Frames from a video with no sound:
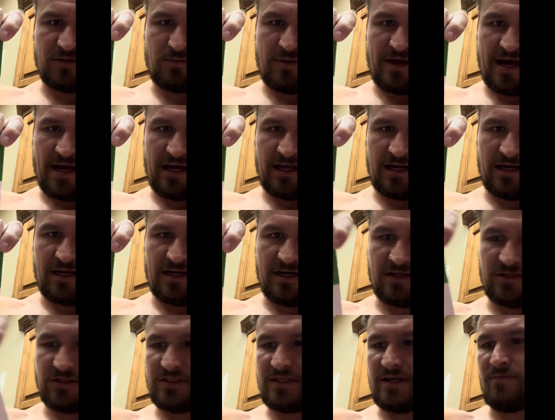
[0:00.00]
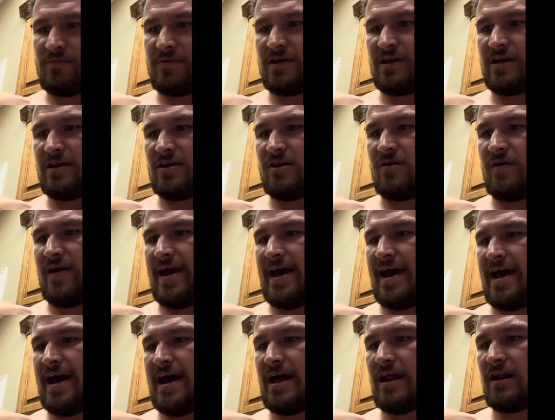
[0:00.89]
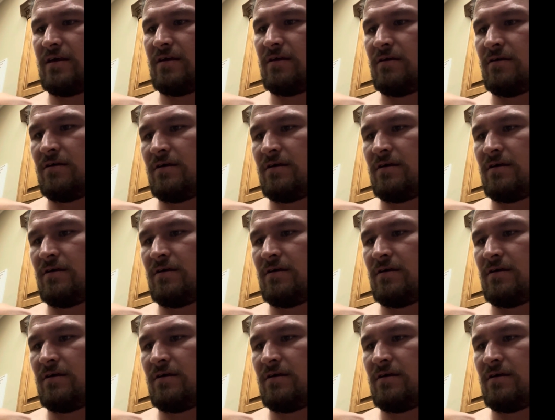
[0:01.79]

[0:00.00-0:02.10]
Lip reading: packet into something and you add,